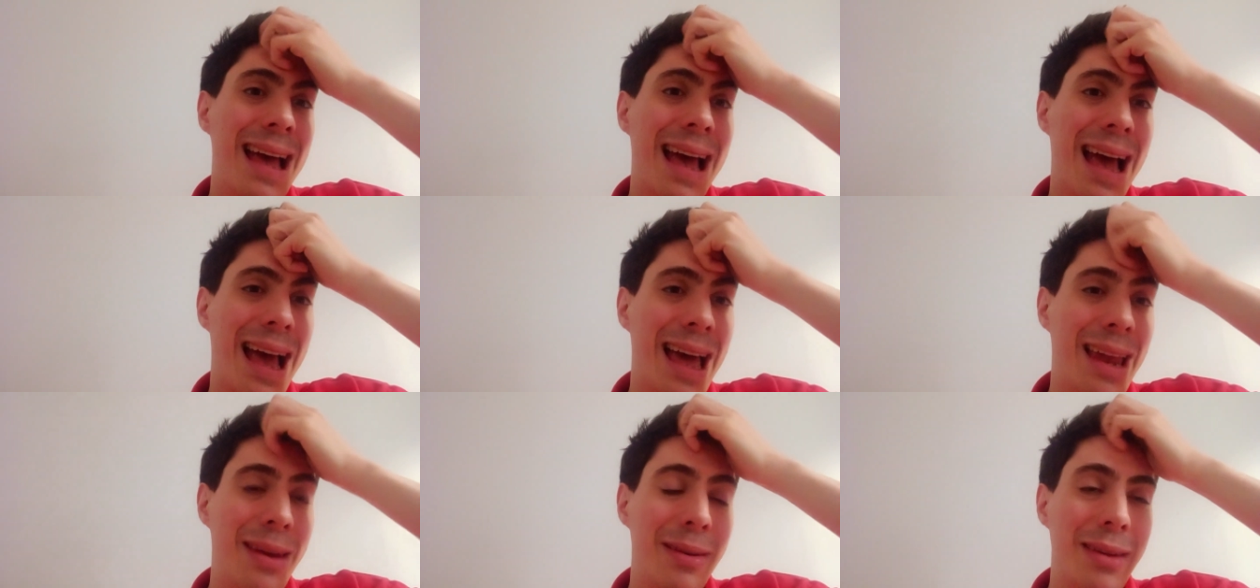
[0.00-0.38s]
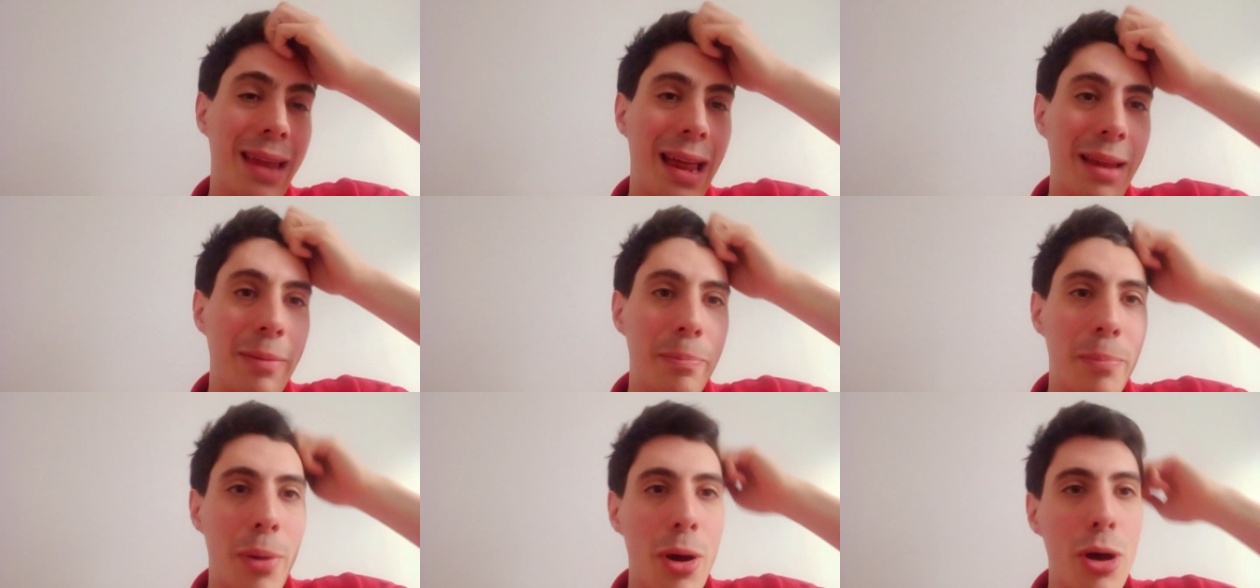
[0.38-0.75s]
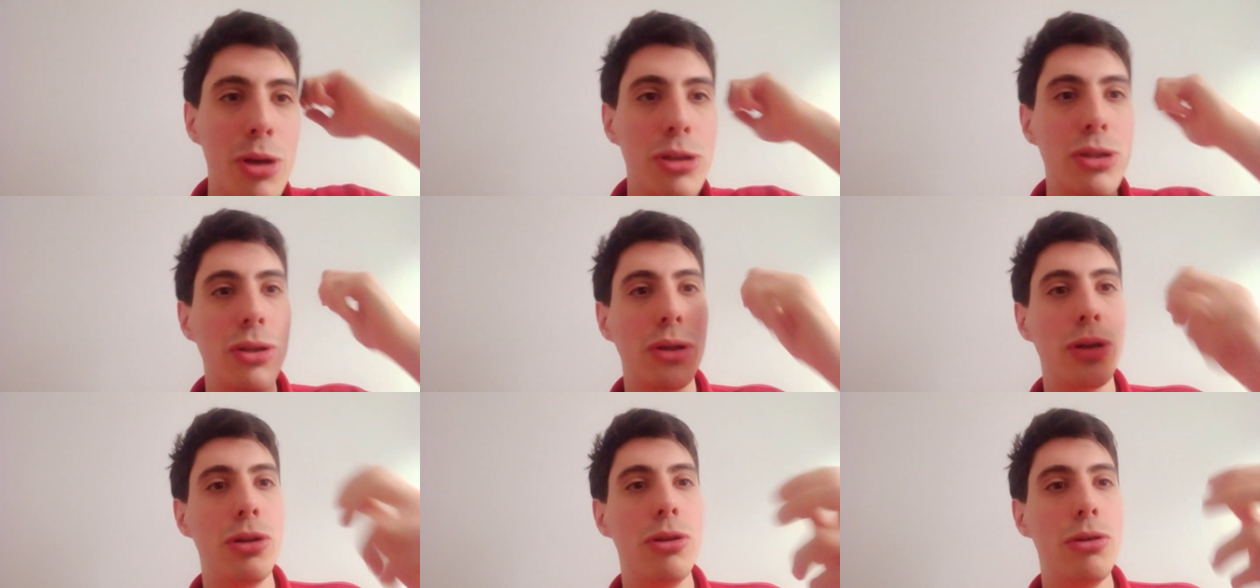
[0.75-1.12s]
And that
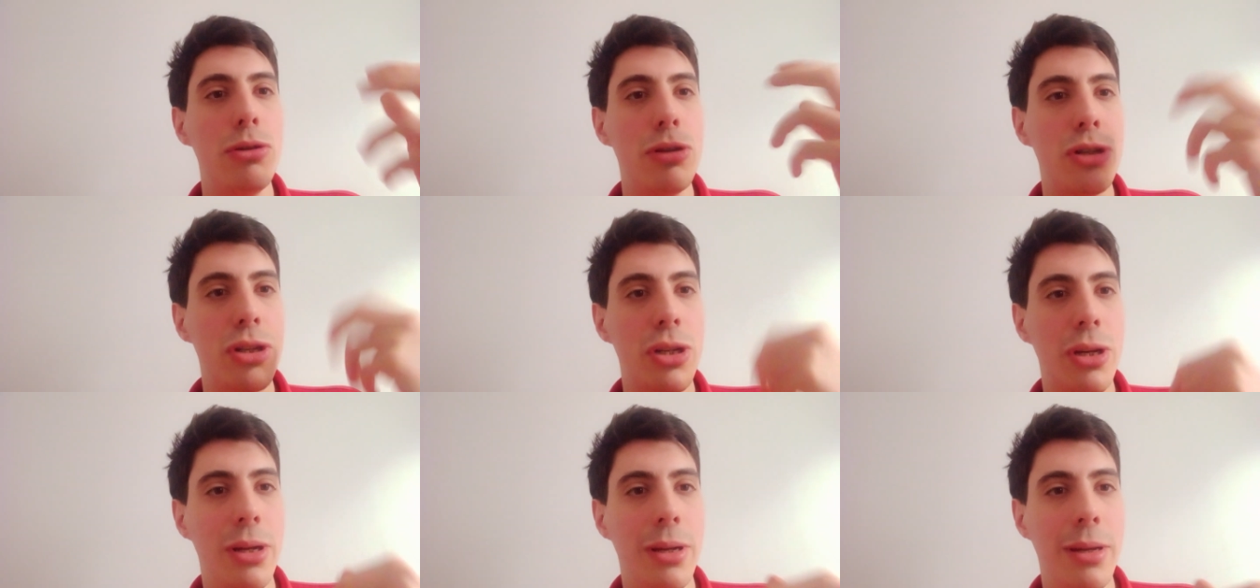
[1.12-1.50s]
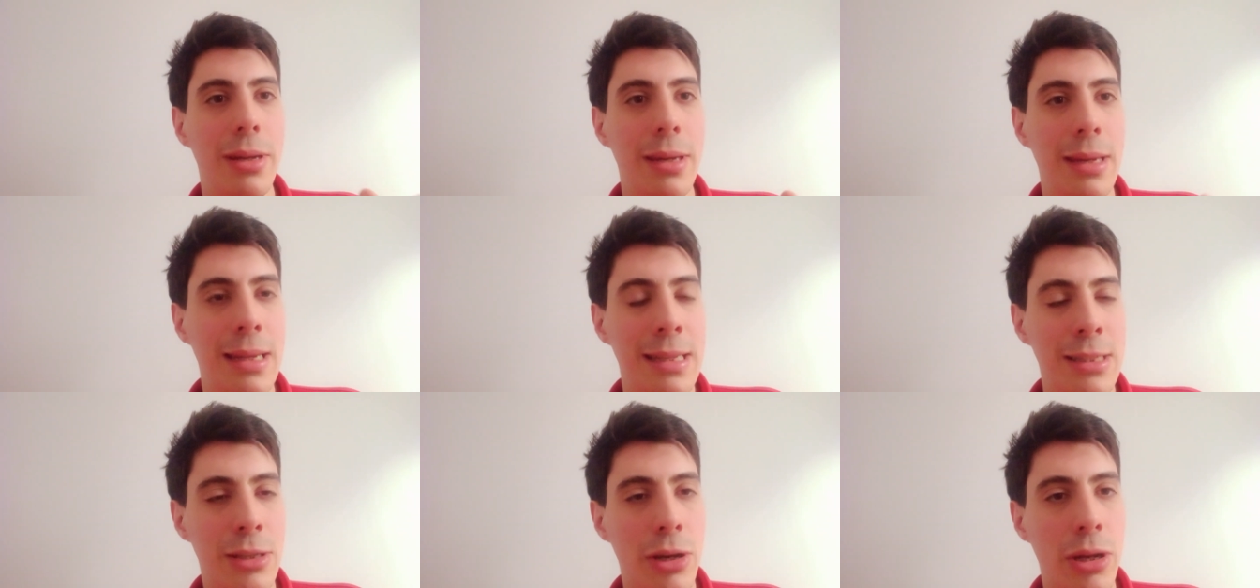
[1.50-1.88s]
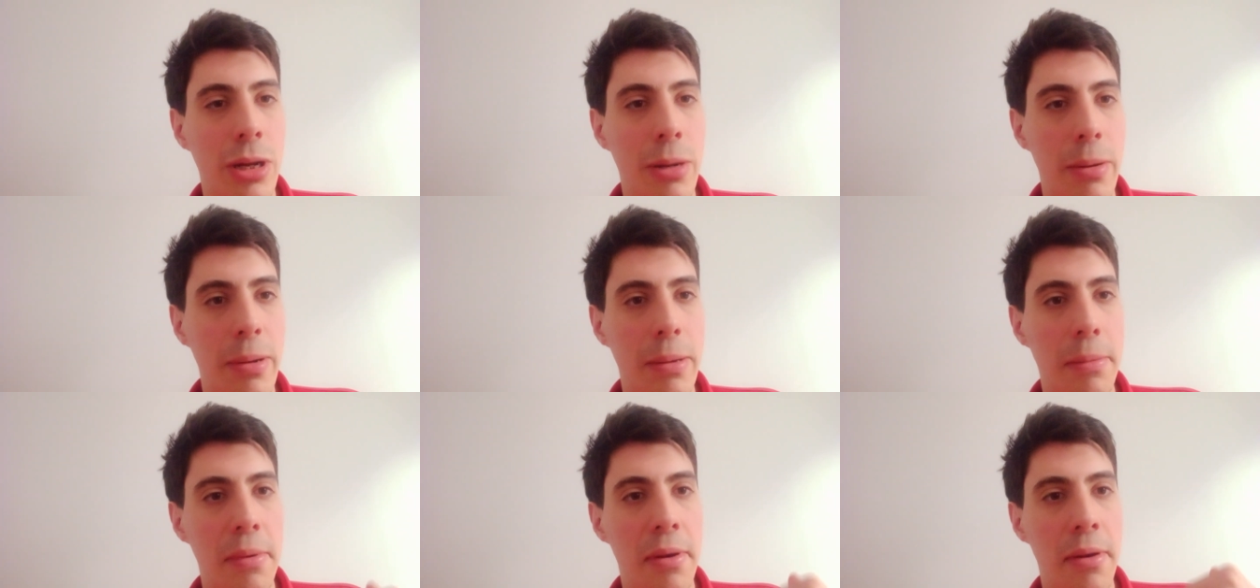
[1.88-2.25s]
persecution is going
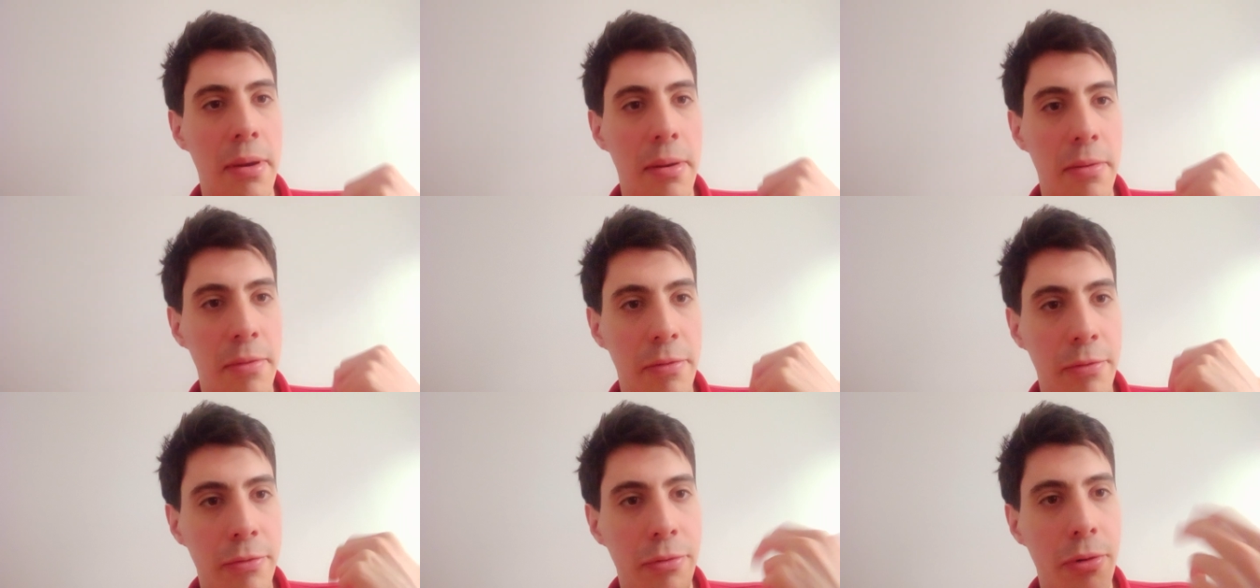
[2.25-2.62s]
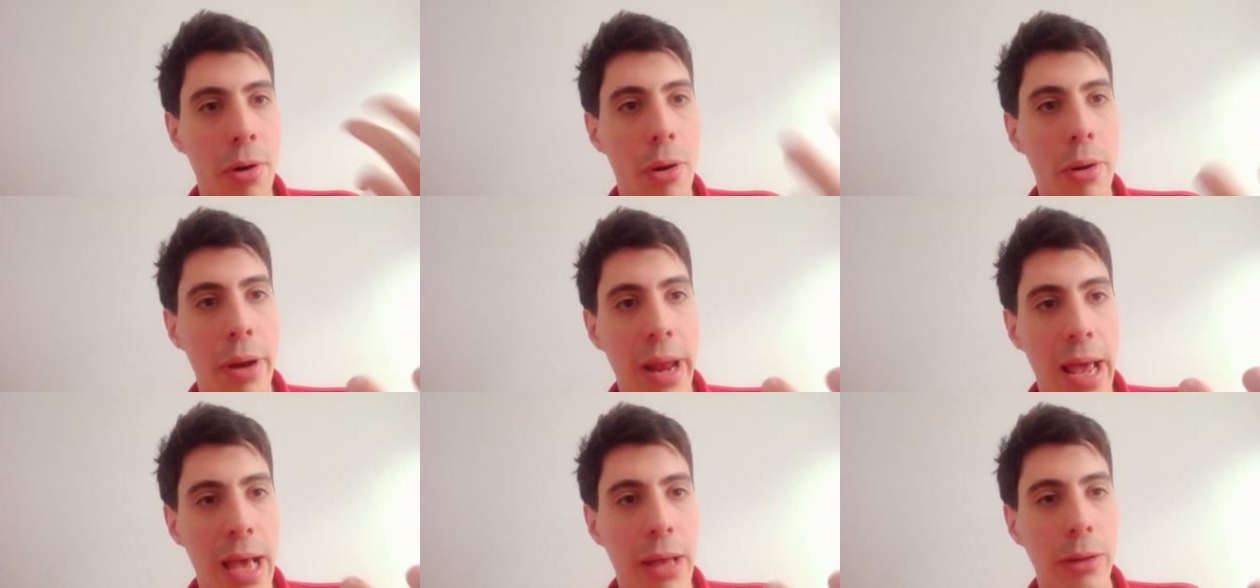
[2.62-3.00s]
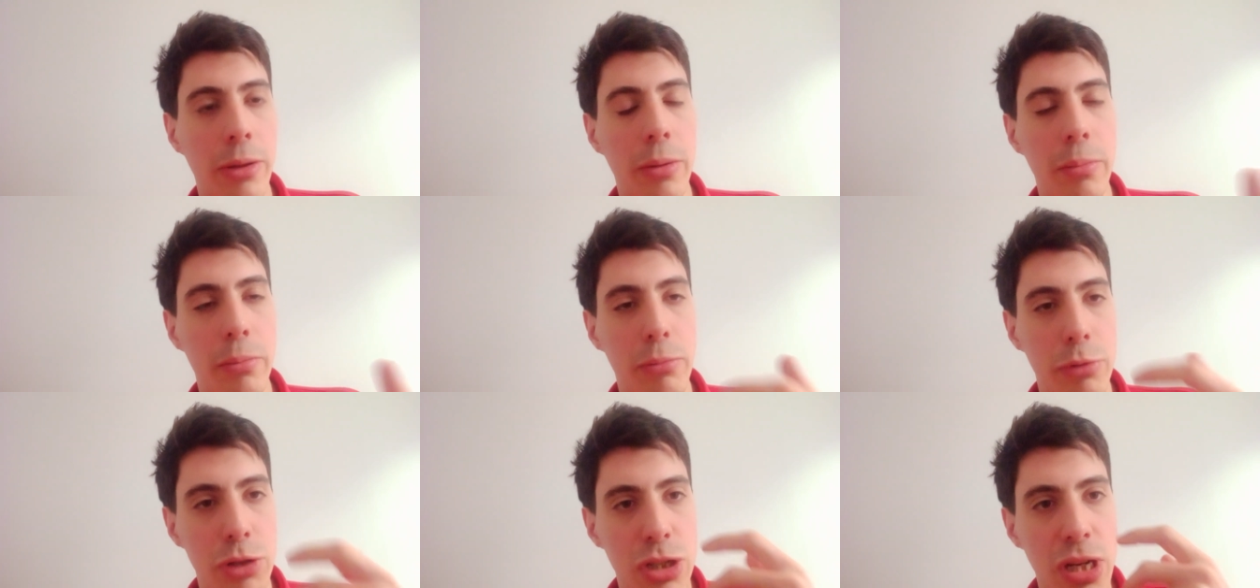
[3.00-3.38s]
to be thrown out
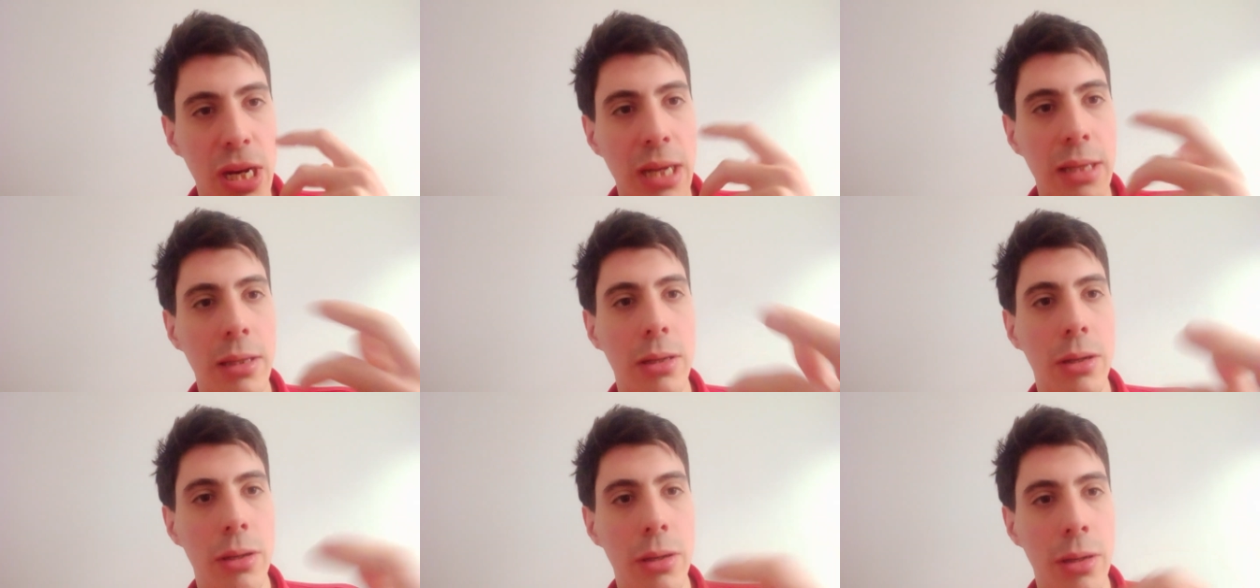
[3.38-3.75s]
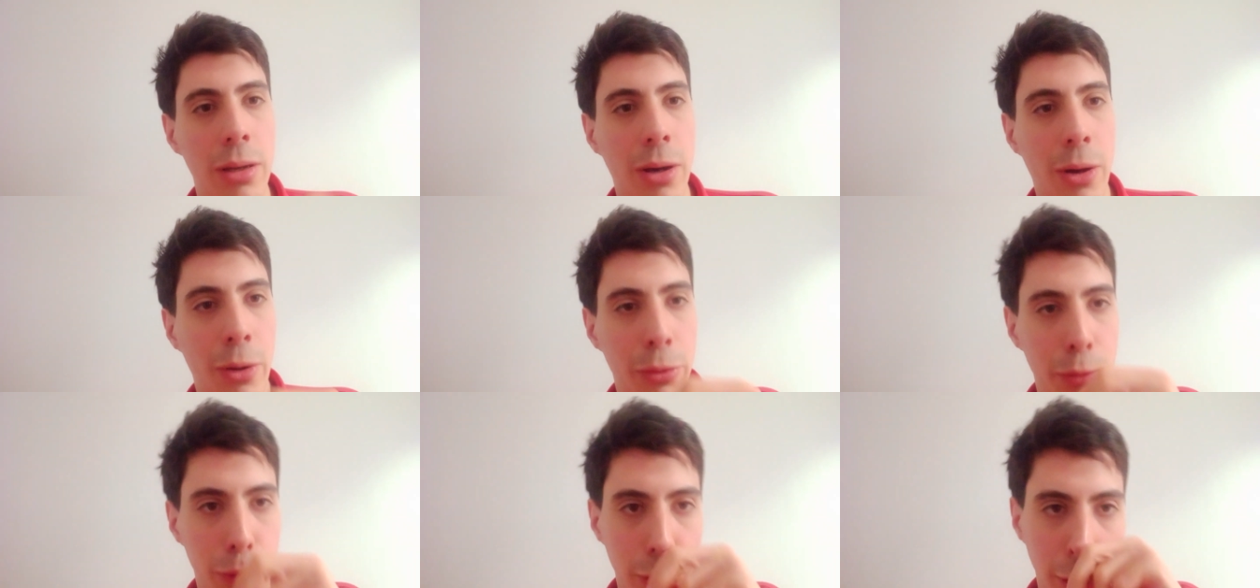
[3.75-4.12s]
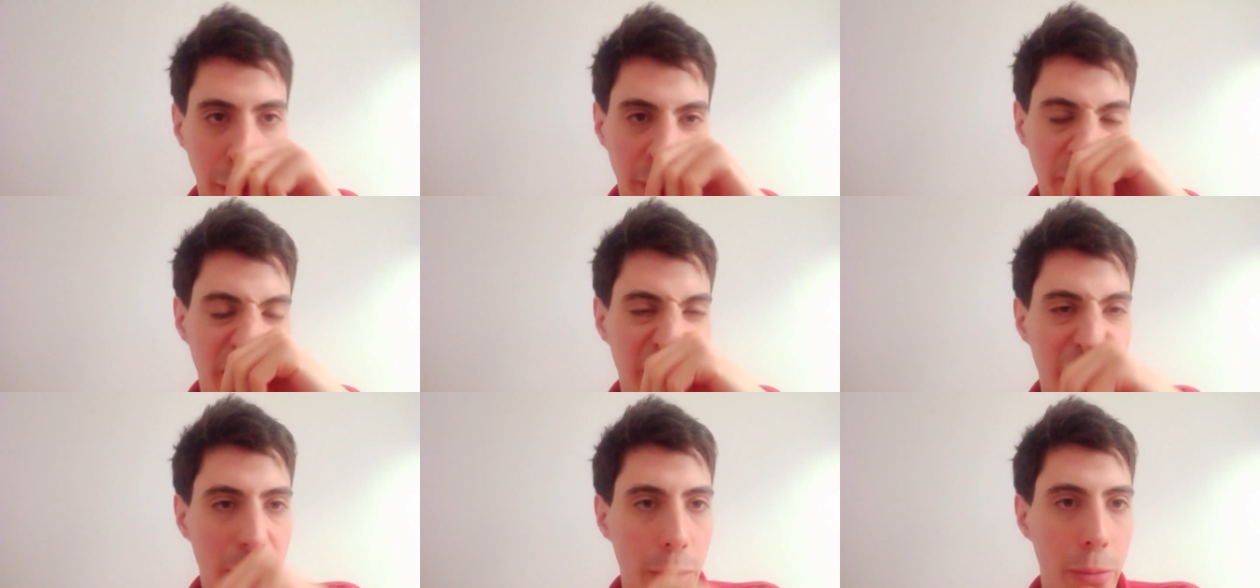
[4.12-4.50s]
and projected onto
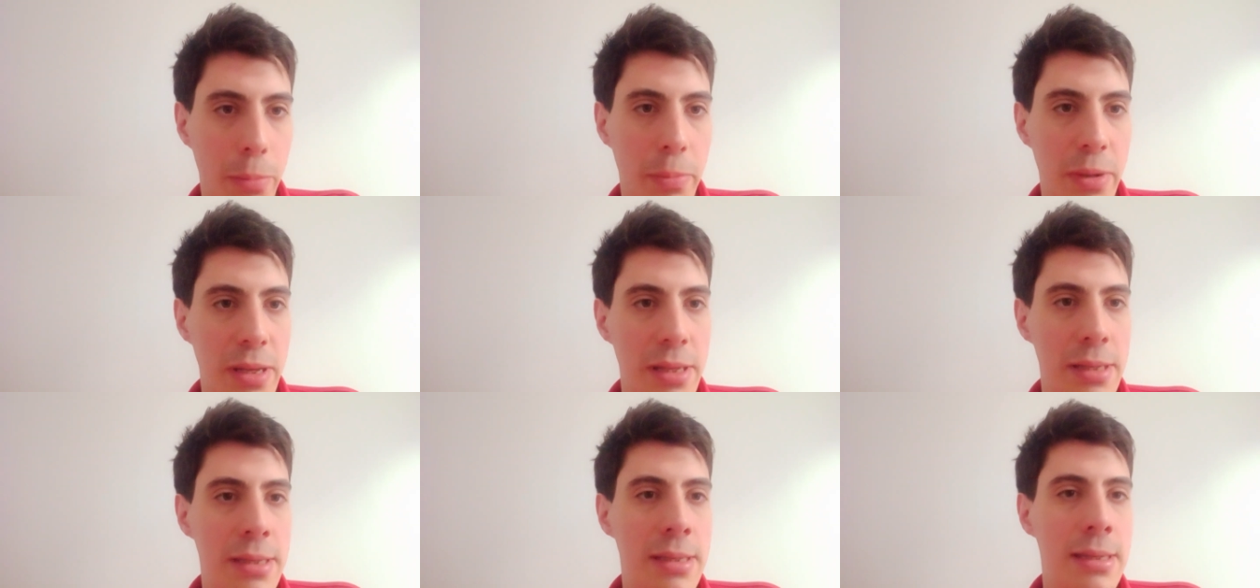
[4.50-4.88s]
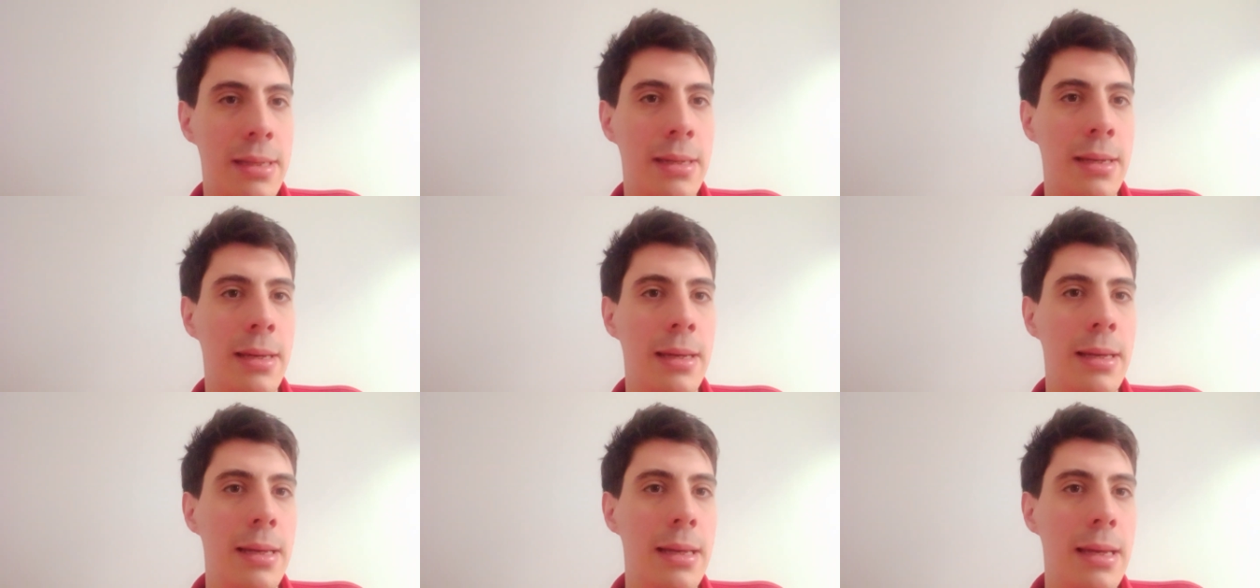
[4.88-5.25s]
the therapist.